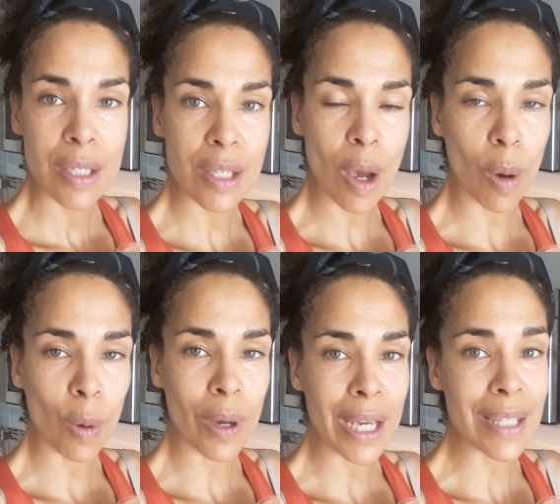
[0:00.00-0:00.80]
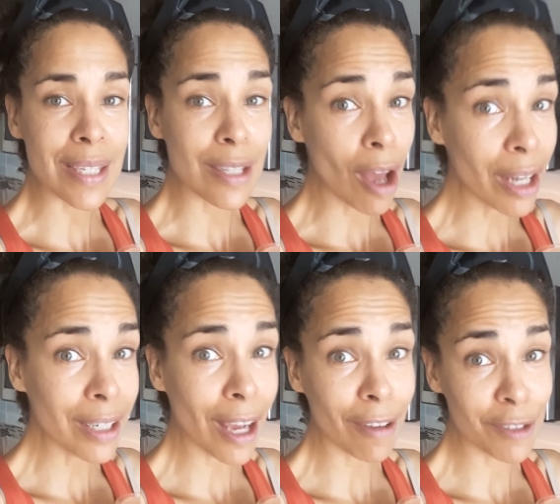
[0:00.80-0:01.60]
So it's not
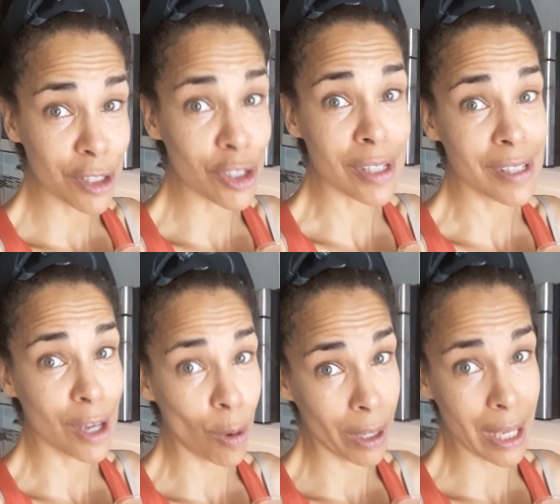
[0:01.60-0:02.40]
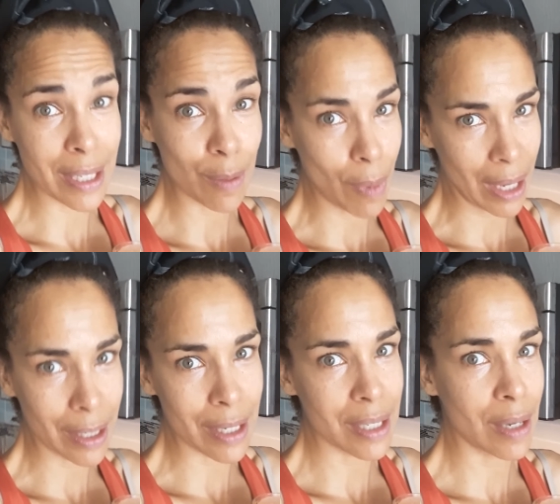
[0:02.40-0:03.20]
enough to just go and get some
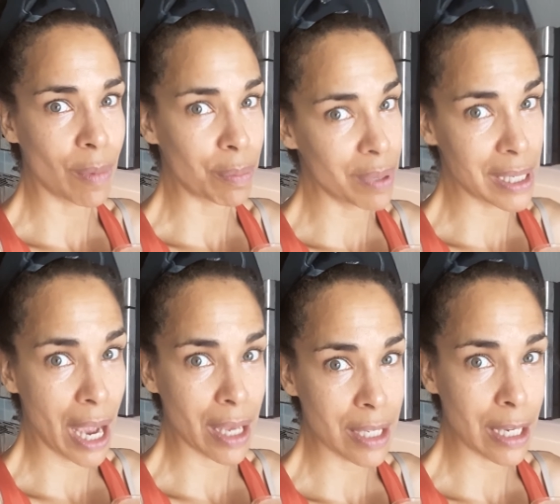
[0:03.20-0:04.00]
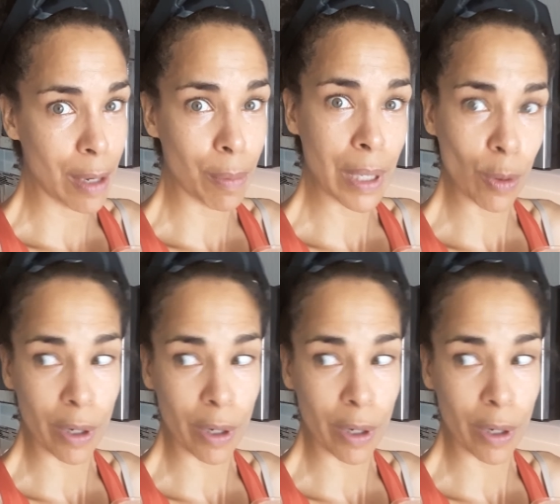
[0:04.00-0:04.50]
magnesium and potassium